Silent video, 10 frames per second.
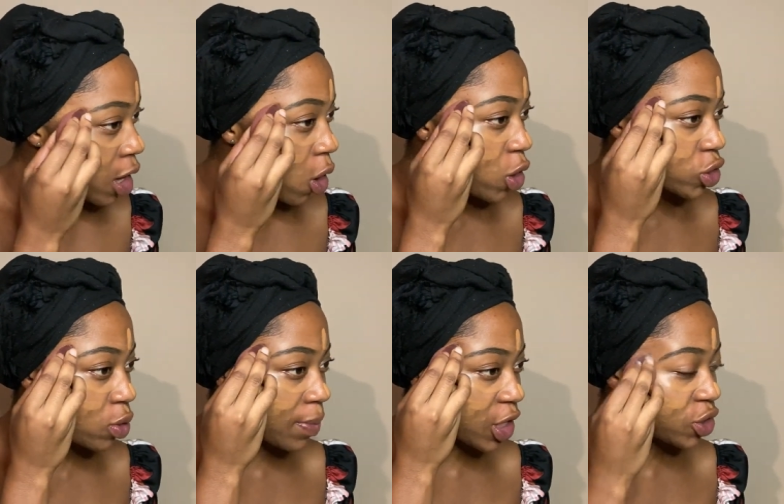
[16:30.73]
Also
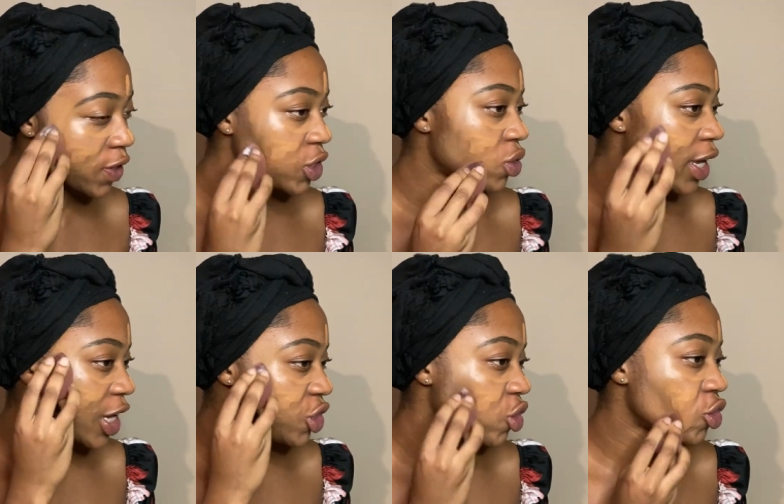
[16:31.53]
make sure that you
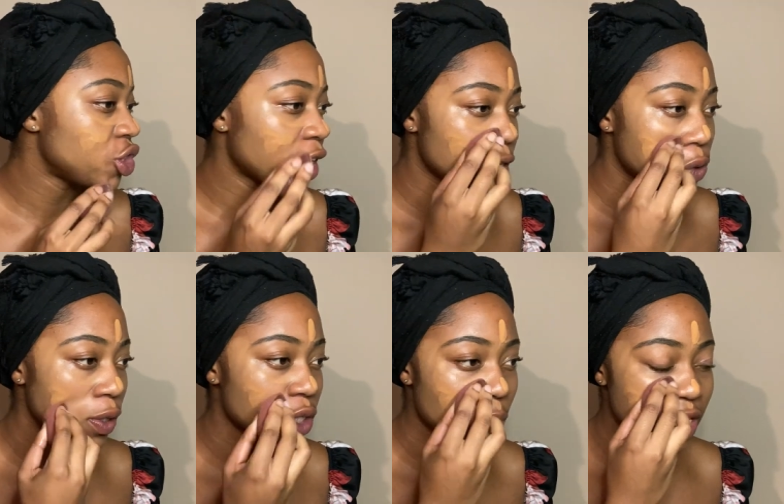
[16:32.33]
get your shade. So
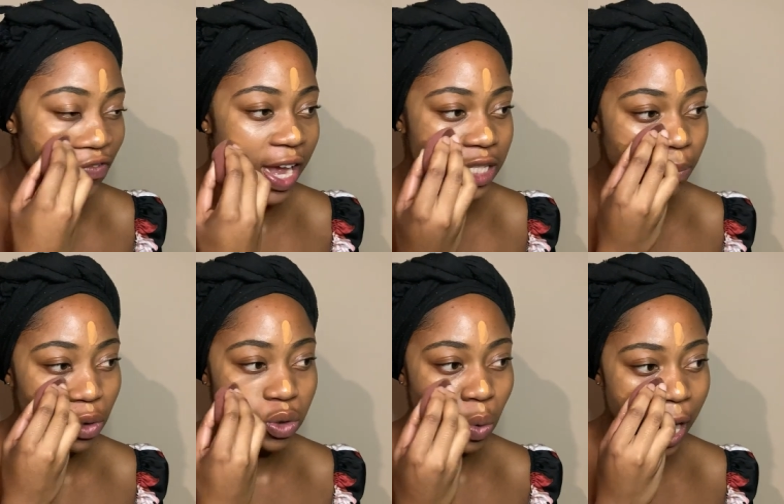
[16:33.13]
it's always
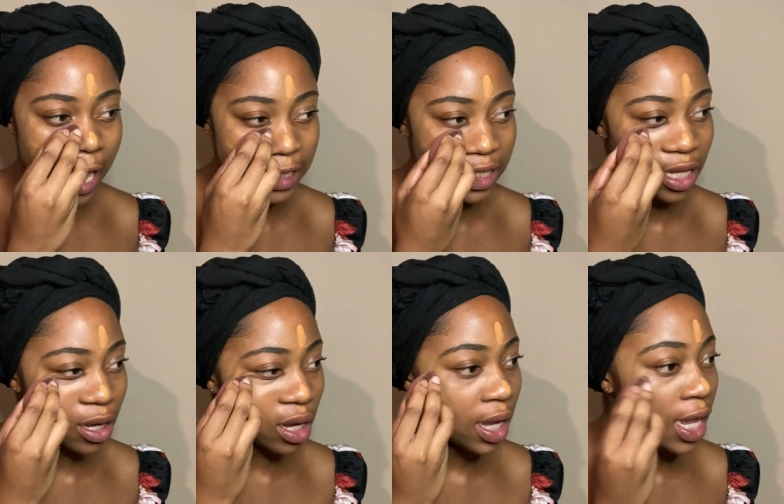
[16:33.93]
advisable to ask
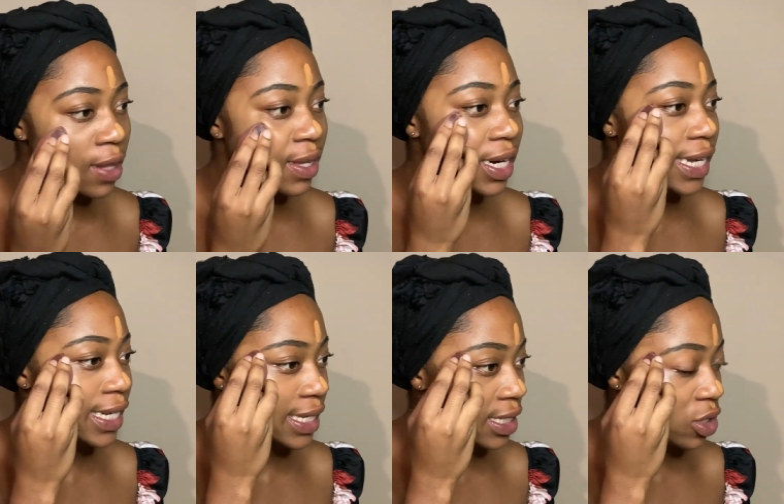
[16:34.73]
the
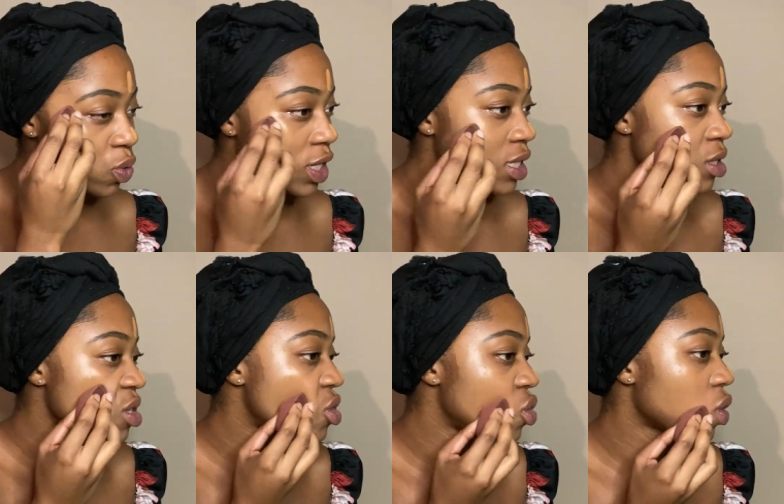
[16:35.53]
ladies to
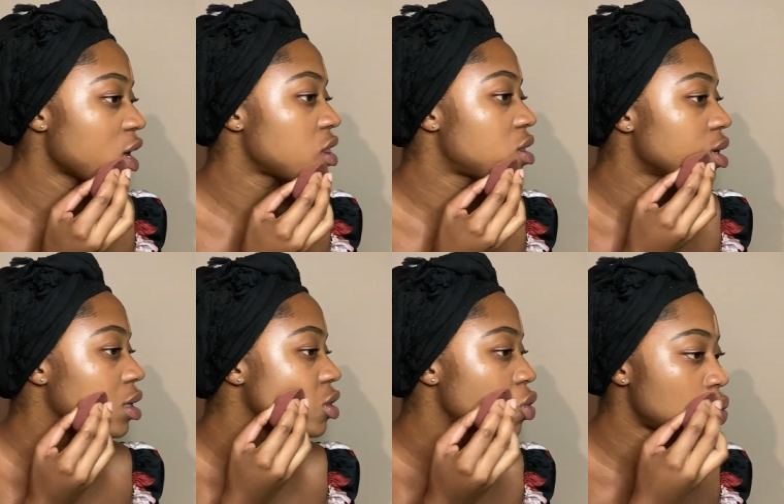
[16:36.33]
assist you at
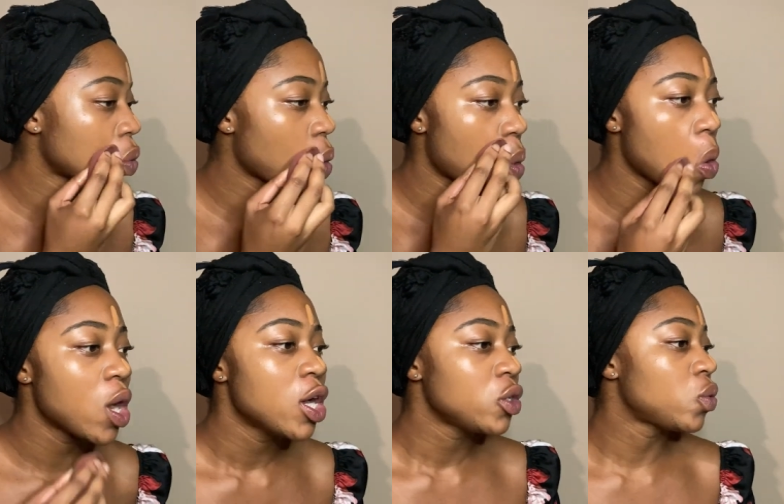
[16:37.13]
the store
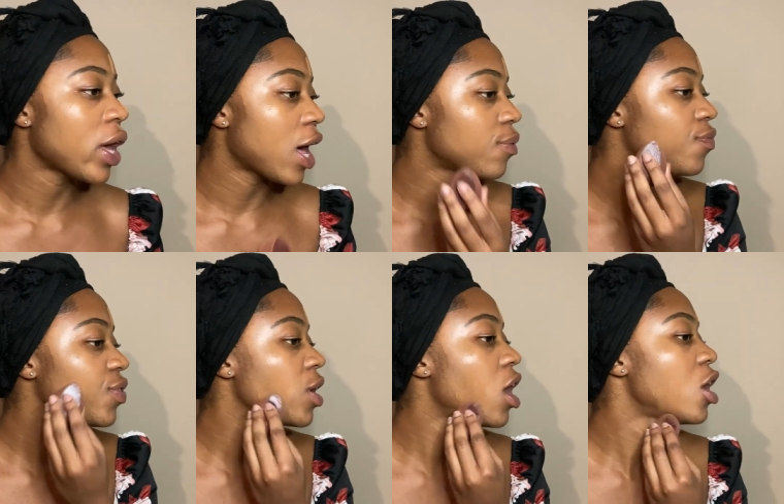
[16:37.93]
to help
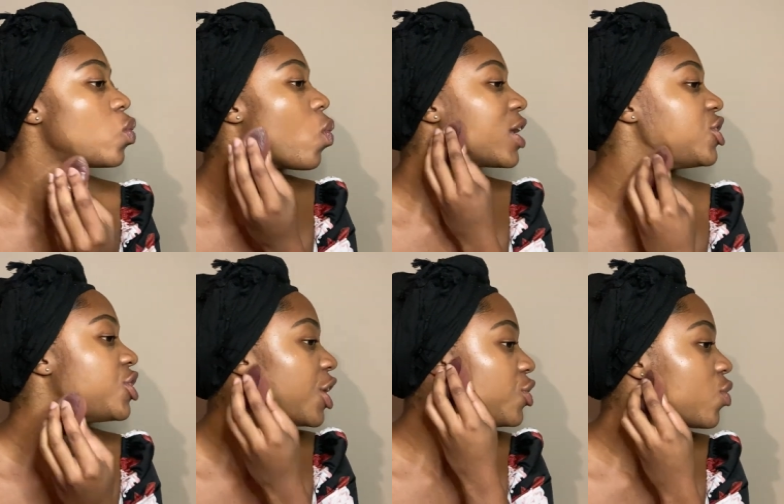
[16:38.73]
figure out what
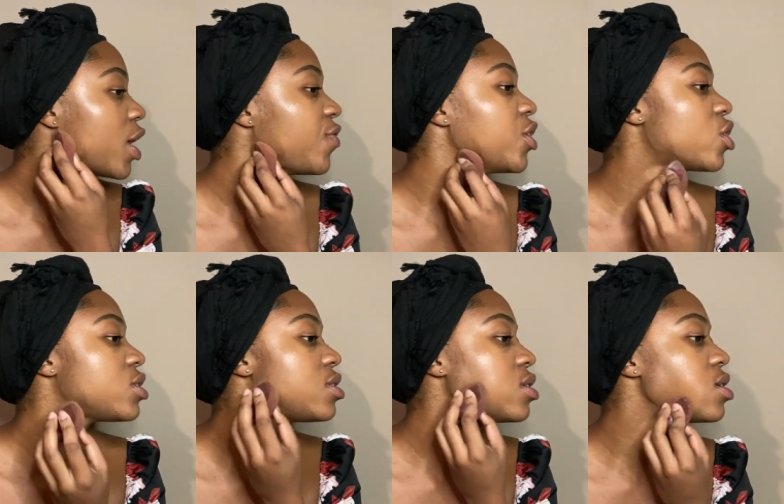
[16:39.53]
shade you are if you're not
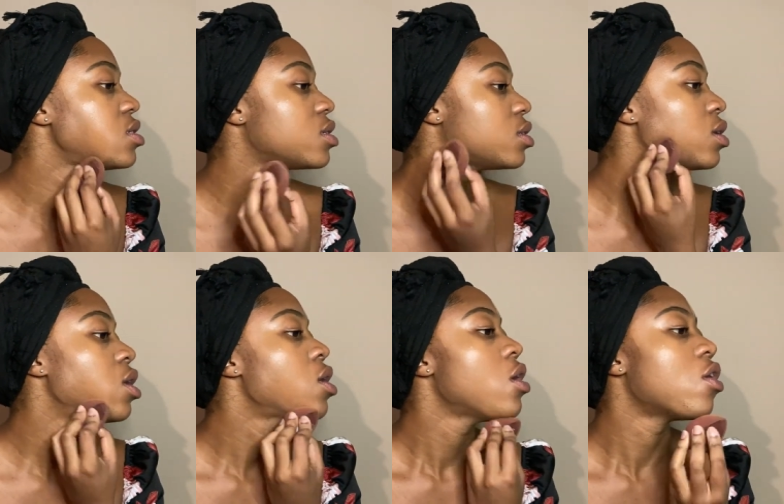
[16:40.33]
certain
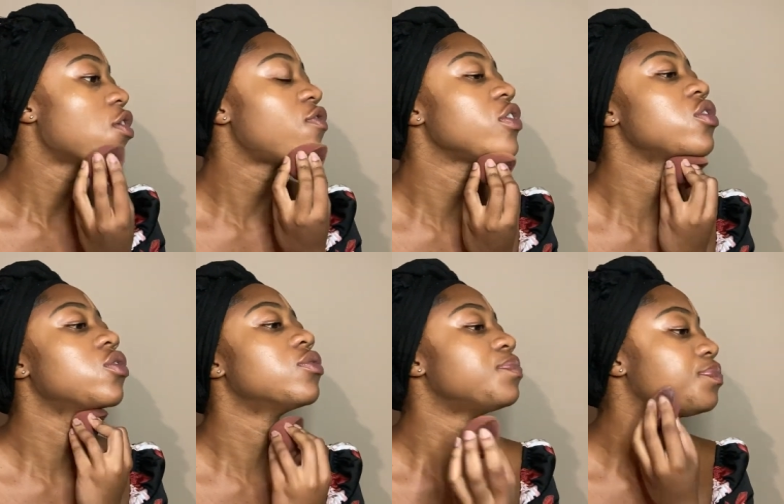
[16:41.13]
of
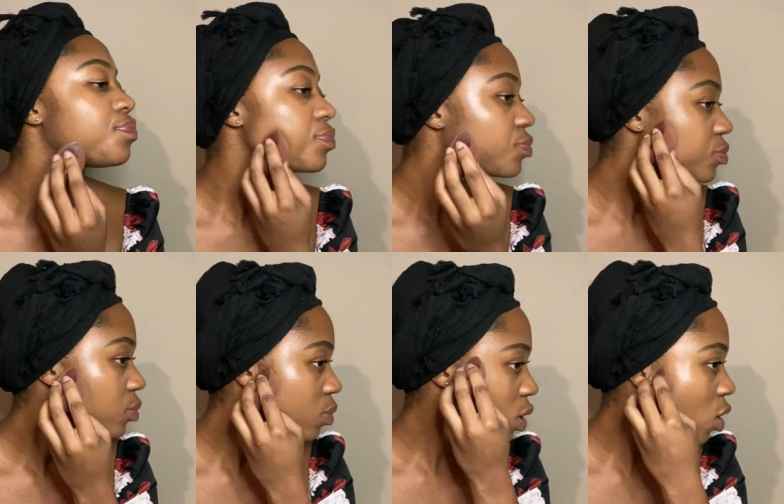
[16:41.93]
your
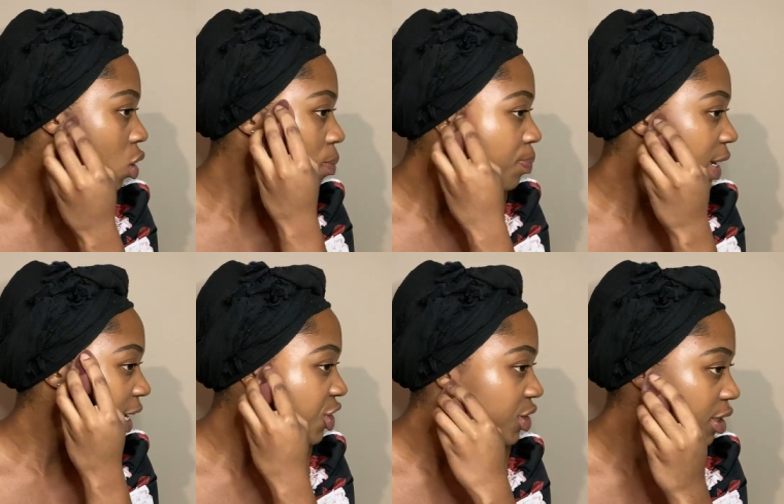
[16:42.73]

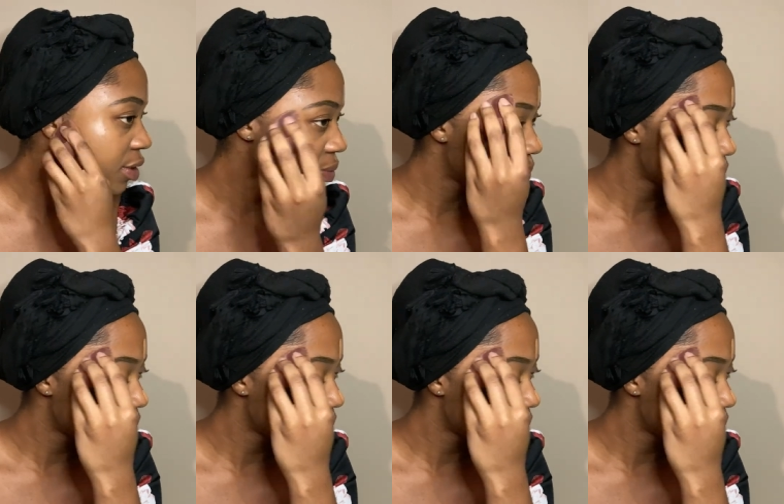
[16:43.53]
complexion.